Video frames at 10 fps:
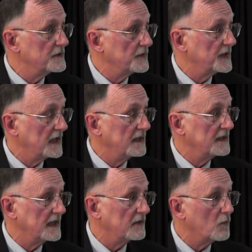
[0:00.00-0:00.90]
two thinking
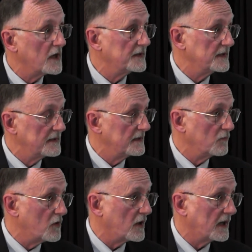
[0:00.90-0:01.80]
they had won the
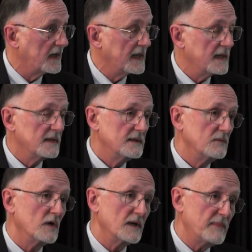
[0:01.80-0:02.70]
war.
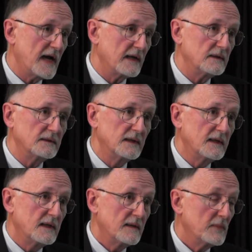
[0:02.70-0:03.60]
They'd won a battle,
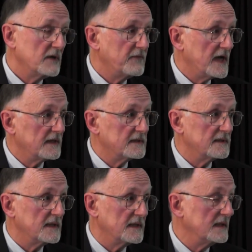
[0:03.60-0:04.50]
but in
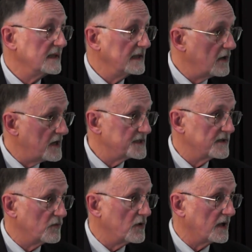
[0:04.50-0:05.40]
fact, I think they lost
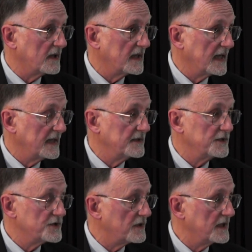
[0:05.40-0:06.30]
the war. And
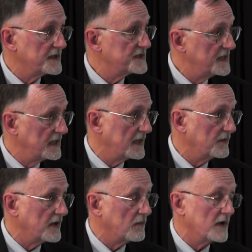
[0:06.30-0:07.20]
the jury is still
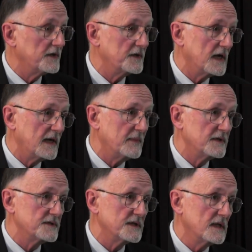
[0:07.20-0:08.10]
out on whether
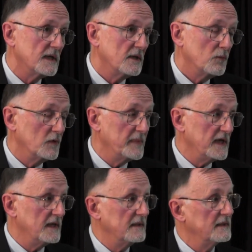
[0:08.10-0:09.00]
diamonds will
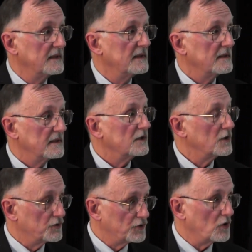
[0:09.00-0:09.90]
be
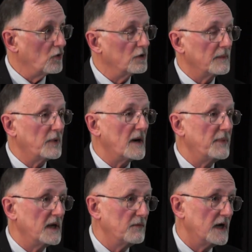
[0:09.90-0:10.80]
controlled or
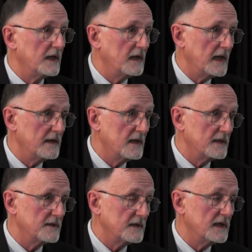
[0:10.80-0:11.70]
properly regulated
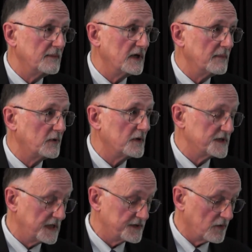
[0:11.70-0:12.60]
under the Kimberley
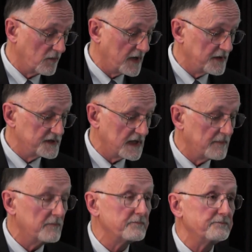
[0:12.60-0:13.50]
process, or whether
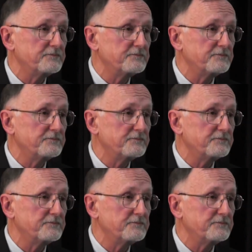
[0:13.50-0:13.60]
some